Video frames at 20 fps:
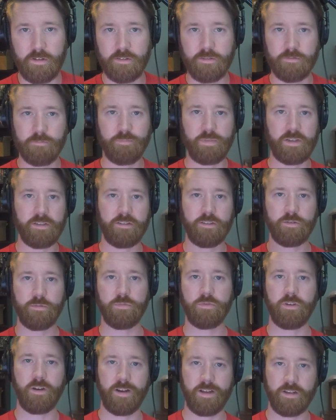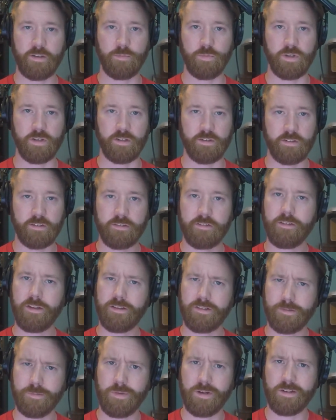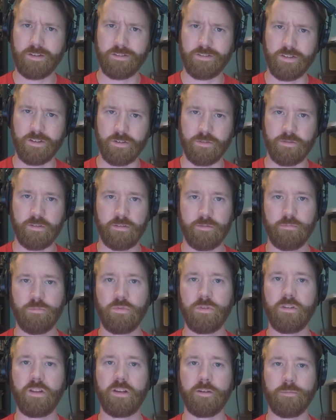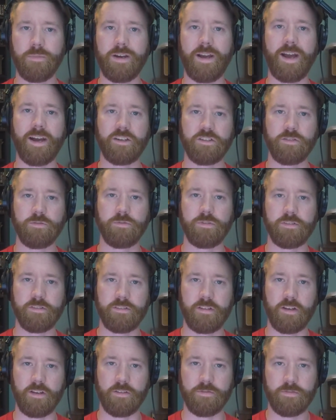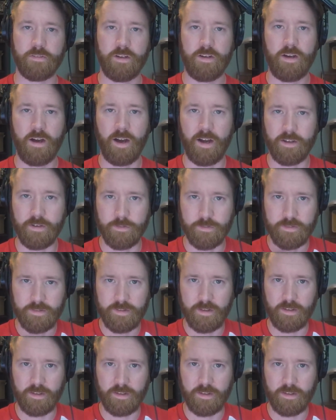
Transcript: be a little more animated, less monotone, more like my actual self. I don't sit